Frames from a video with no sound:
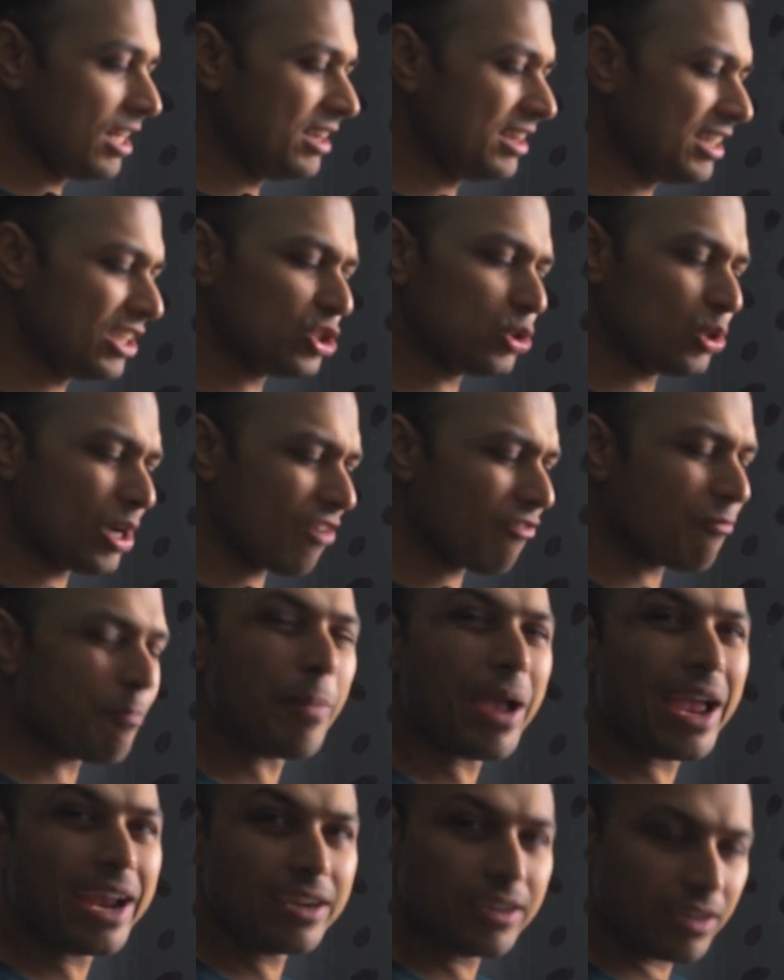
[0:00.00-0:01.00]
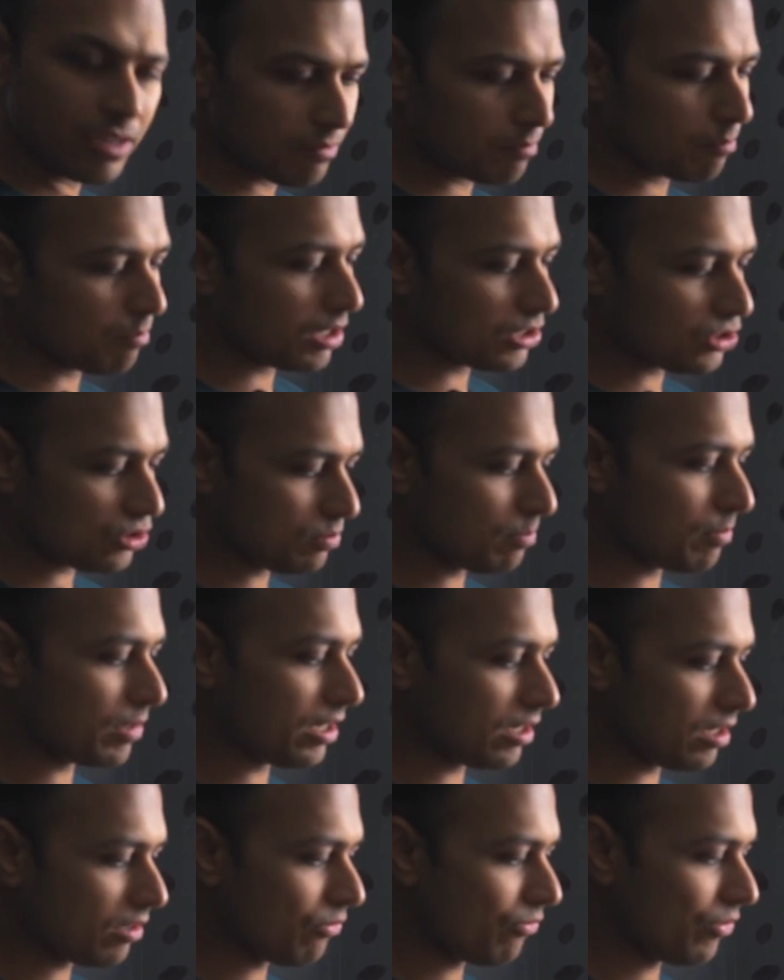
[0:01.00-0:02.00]
They should have packed it much
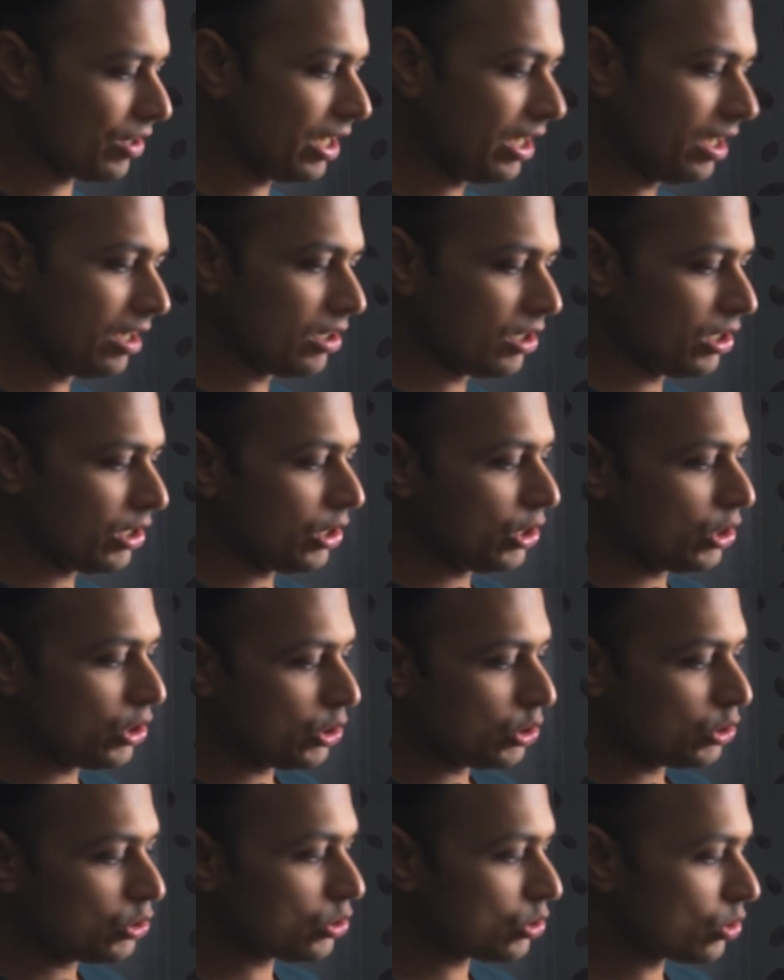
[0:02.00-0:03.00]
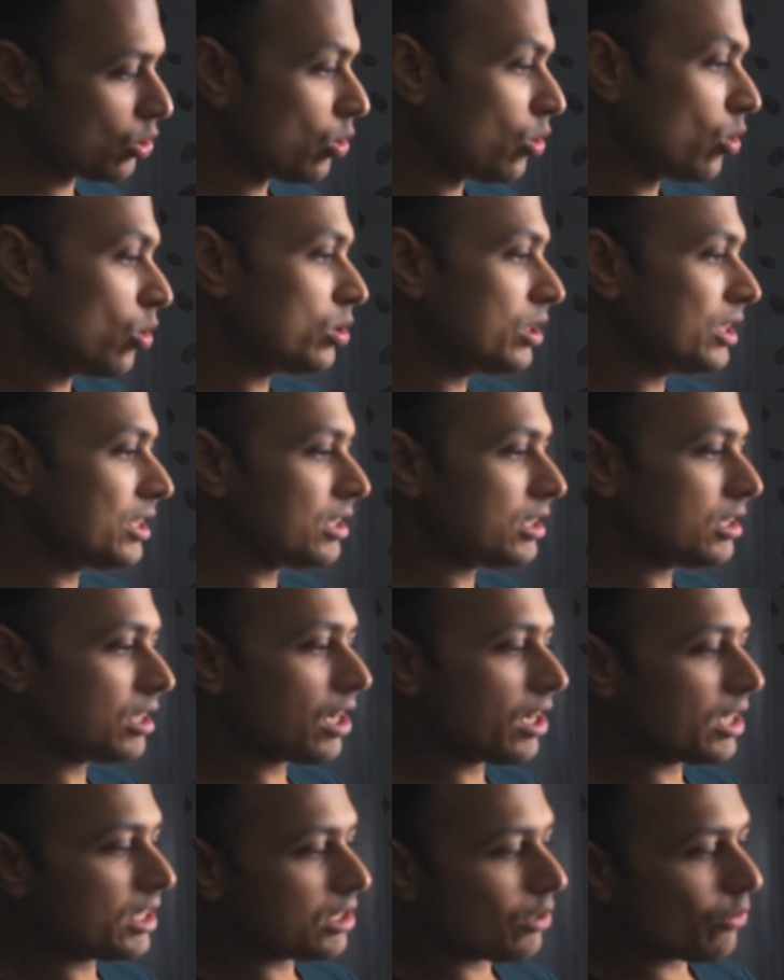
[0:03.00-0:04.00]
better way. So this is
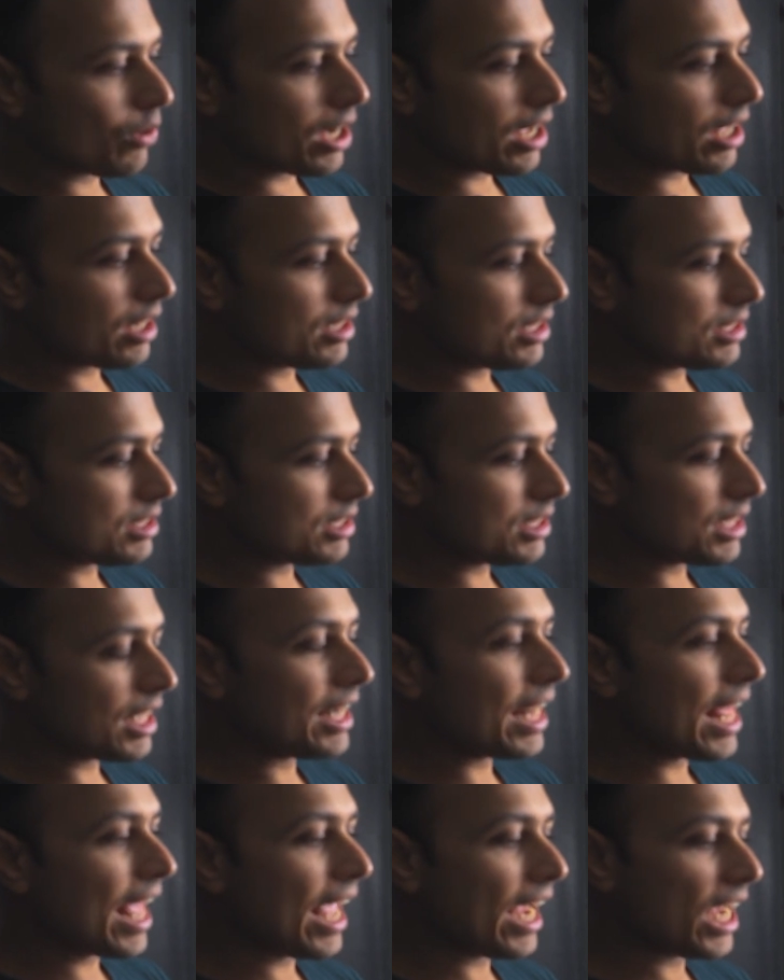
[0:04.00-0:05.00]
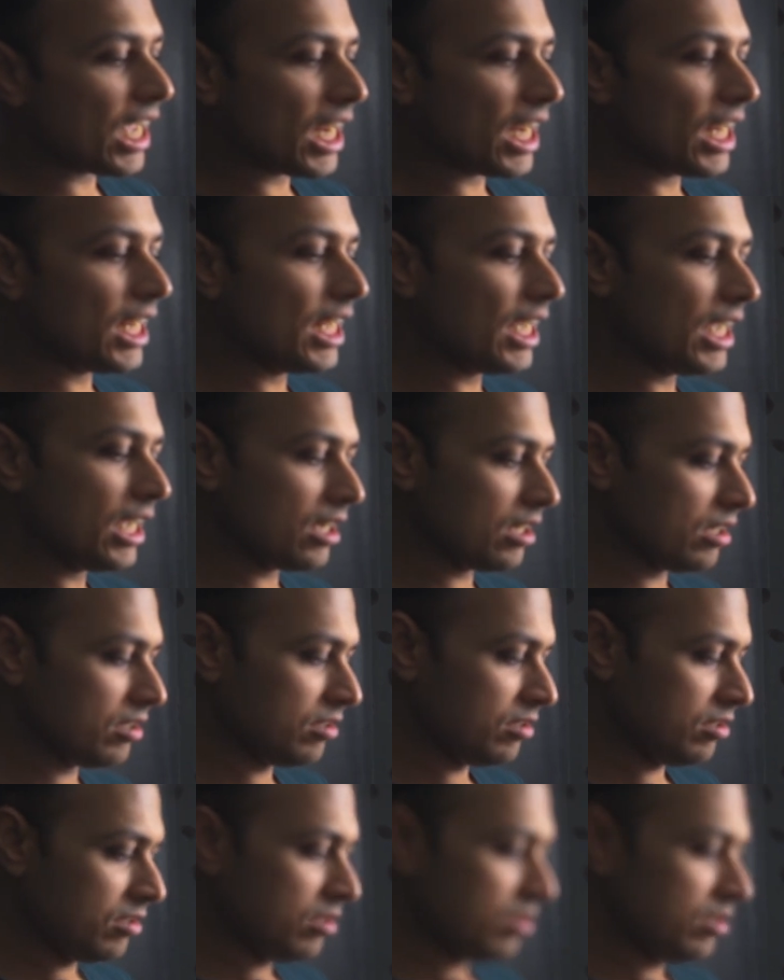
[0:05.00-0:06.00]
a reservoir. This is an acrylic.
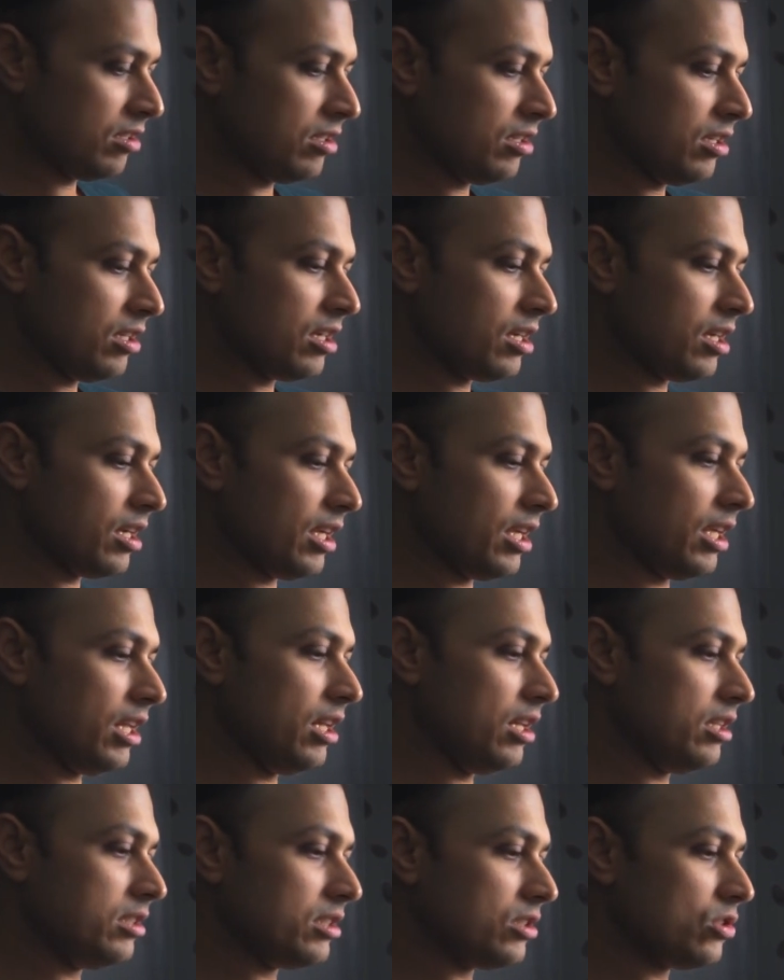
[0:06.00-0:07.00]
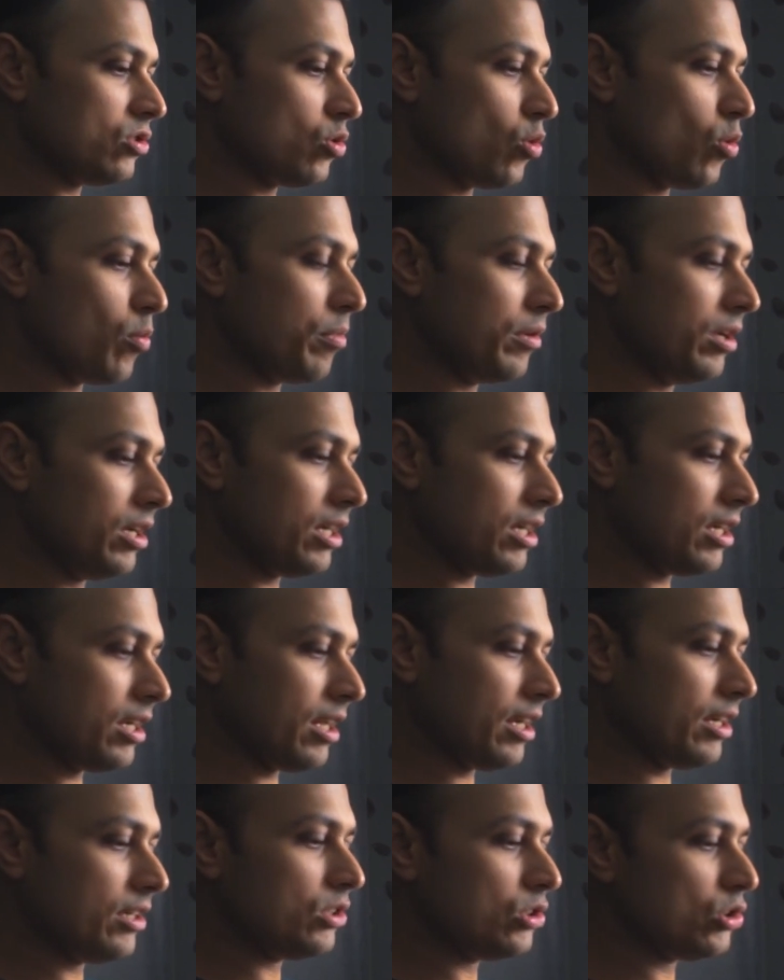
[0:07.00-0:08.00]
I'll just open it
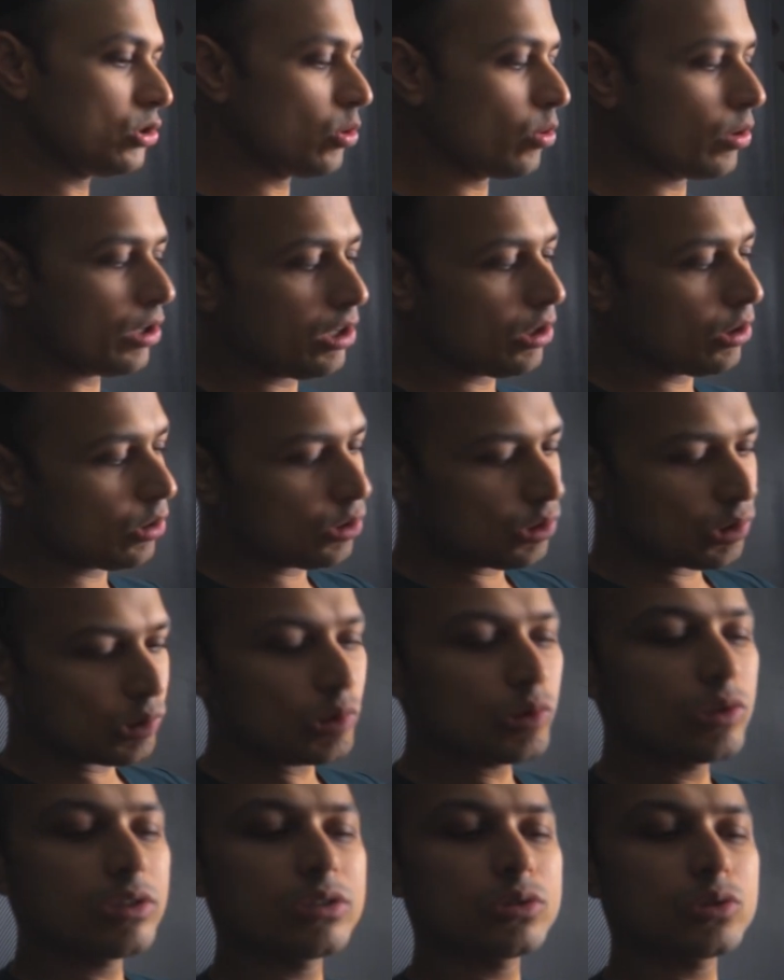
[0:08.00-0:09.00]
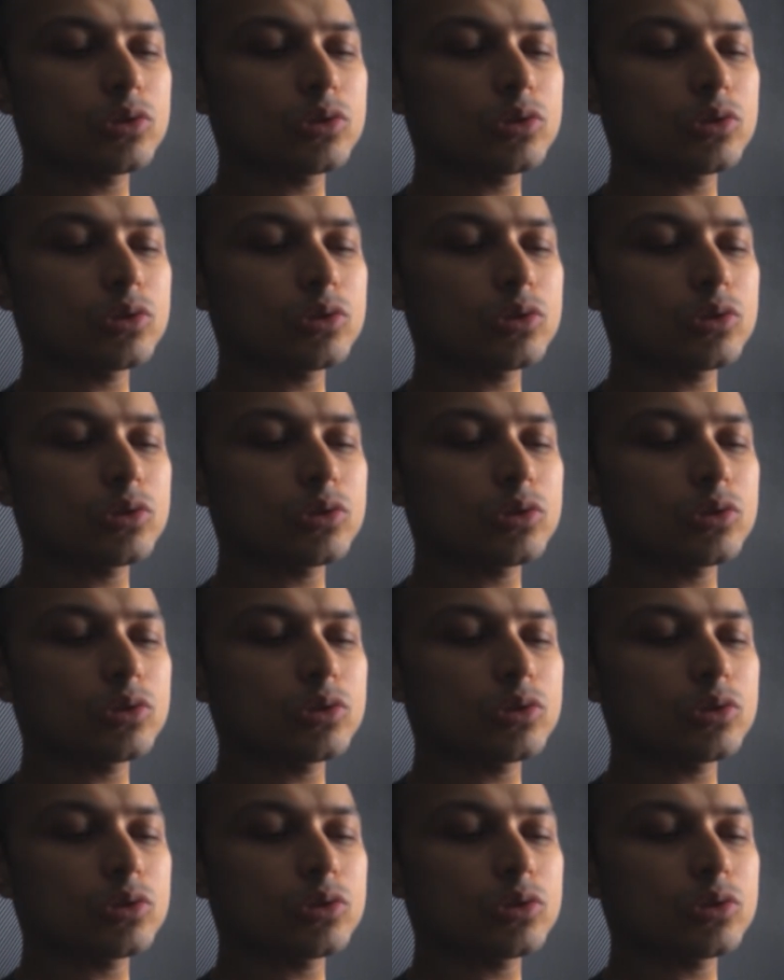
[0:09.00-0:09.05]
and show it to you.